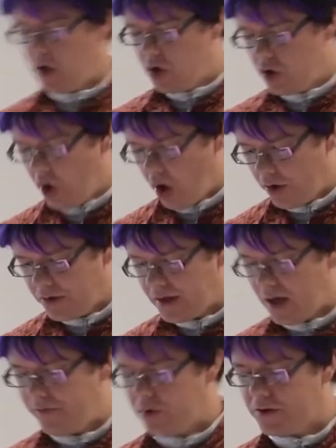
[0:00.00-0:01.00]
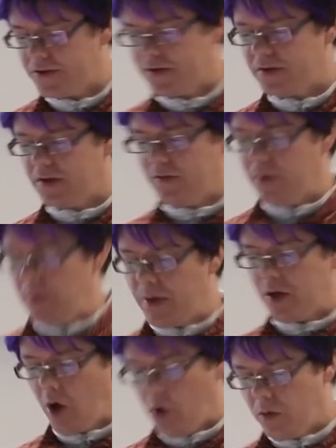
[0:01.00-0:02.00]
non-diversity,
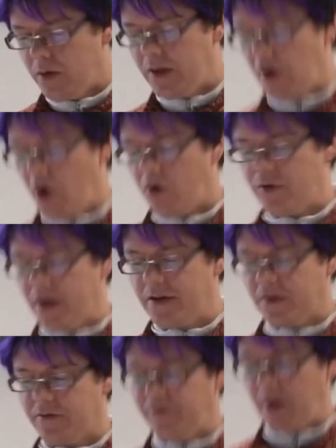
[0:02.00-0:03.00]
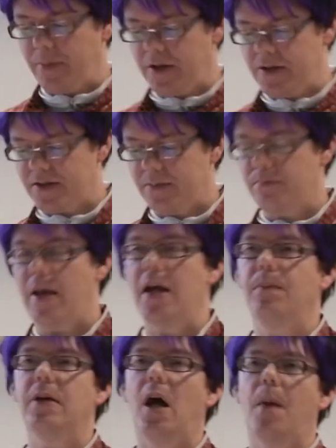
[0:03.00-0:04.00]
women-only oriented feminism may
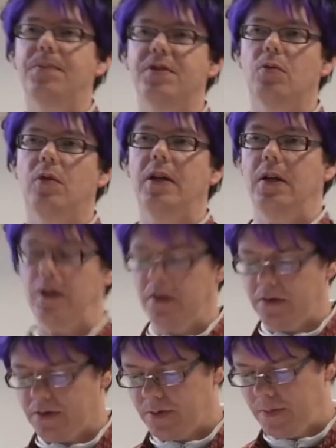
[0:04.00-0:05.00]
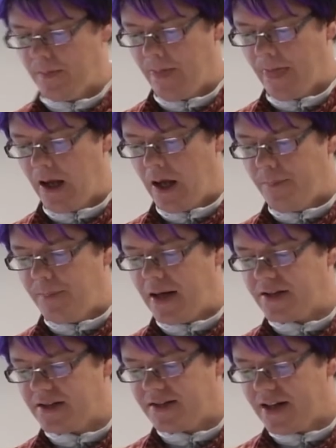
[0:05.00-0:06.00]
be obsolete,
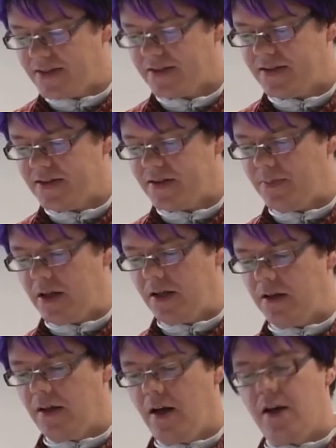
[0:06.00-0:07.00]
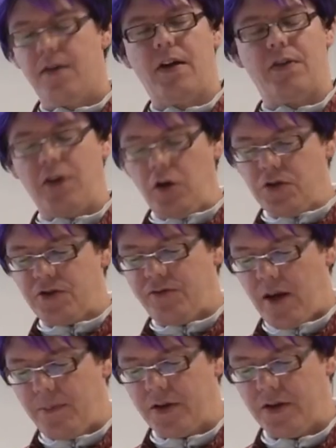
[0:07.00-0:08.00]
but does this mean that those
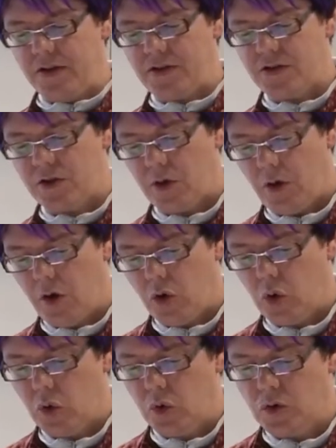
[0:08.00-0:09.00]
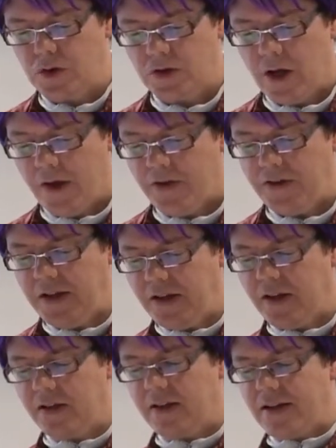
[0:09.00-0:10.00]
feminists whose
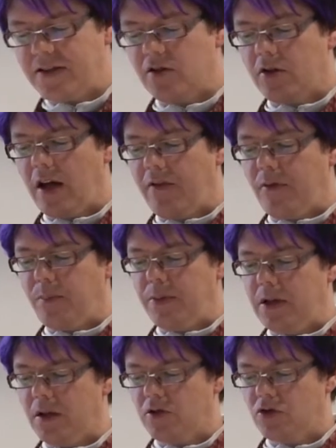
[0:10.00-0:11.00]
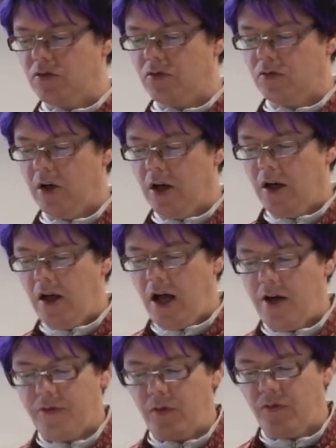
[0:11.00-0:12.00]
thinking does not appear to
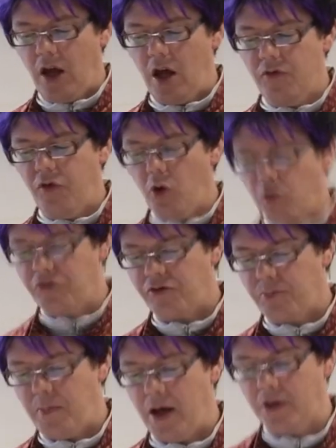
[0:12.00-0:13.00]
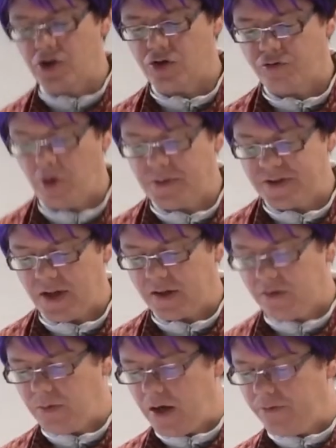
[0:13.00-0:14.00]
have evolved much from
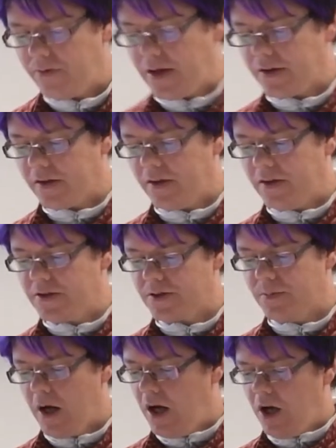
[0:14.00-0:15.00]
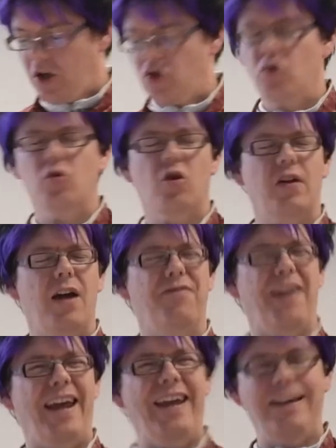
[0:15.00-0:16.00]
second-wave radicalism do not
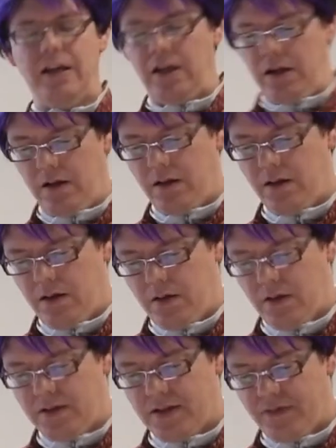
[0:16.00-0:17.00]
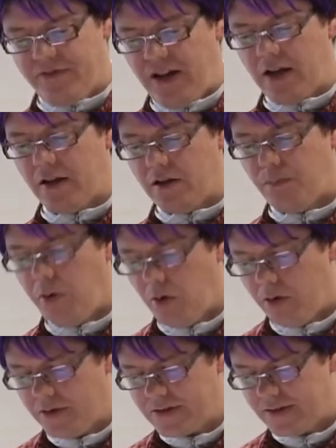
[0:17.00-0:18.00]
have any valid
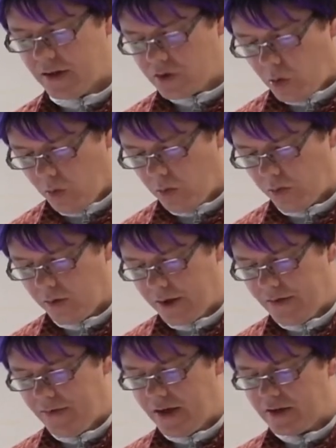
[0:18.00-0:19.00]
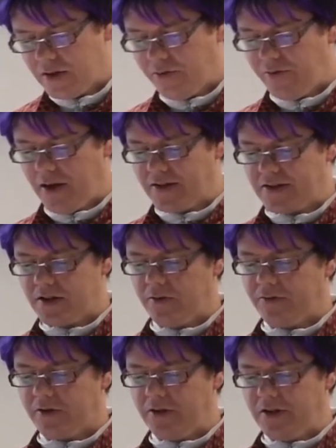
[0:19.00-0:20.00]
points at all in their
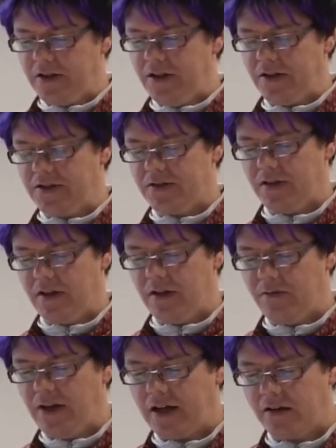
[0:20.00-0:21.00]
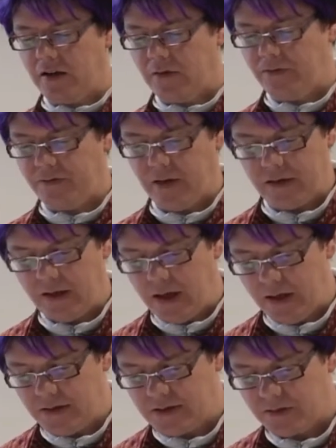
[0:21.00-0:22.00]
defensive critiques and invectives
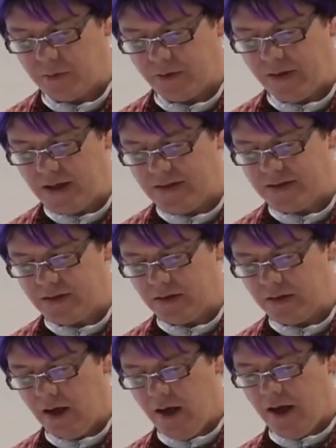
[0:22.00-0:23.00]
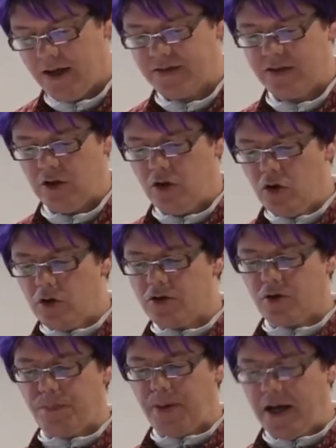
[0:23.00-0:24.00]
against what they see as the
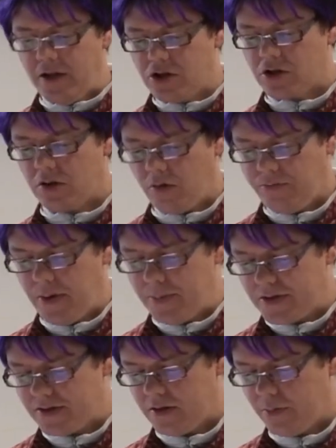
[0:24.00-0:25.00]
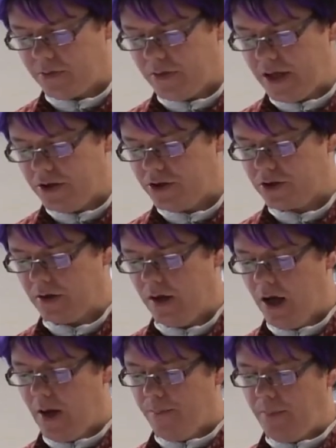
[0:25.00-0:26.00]
usurpation of women's liberation
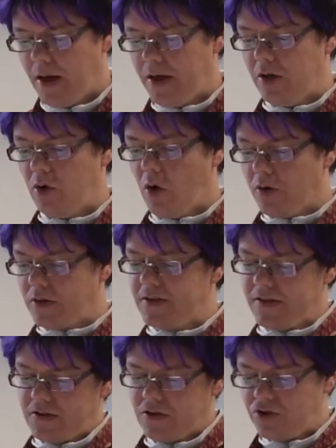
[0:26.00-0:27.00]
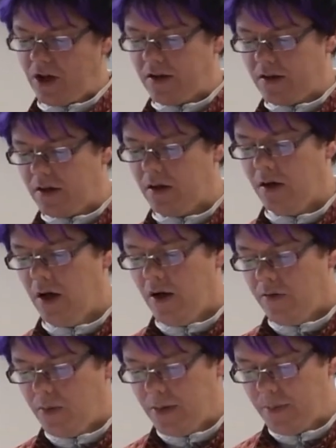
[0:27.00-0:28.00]
by non-cisgender
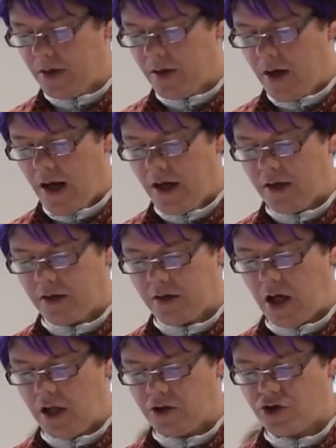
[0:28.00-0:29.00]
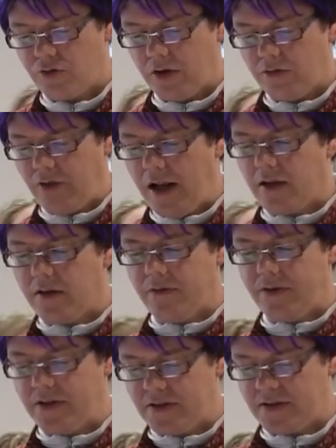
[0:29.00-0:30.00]
women and cultural
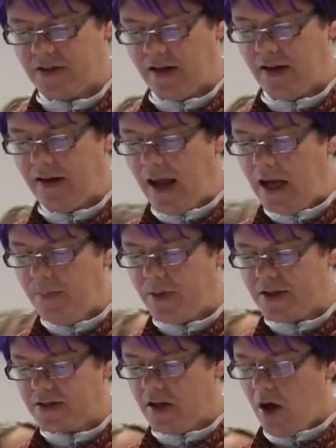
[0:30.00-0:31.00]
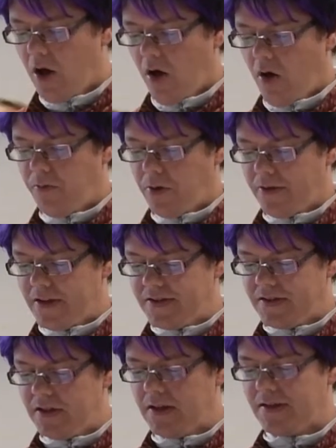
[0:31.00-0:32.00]
relativists and enablers of what they
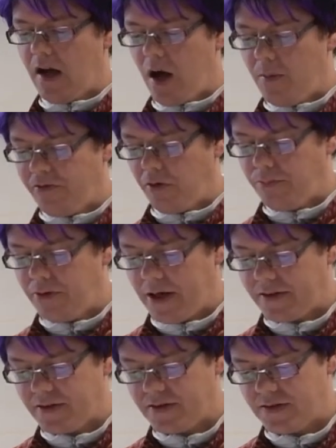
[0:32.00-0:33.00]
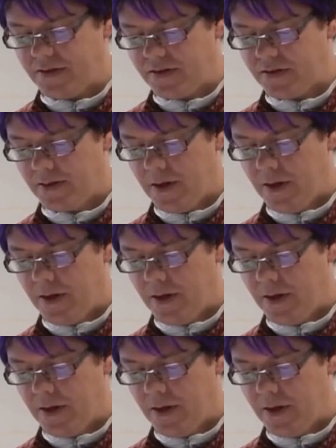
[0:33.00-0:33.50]
see as harmful practices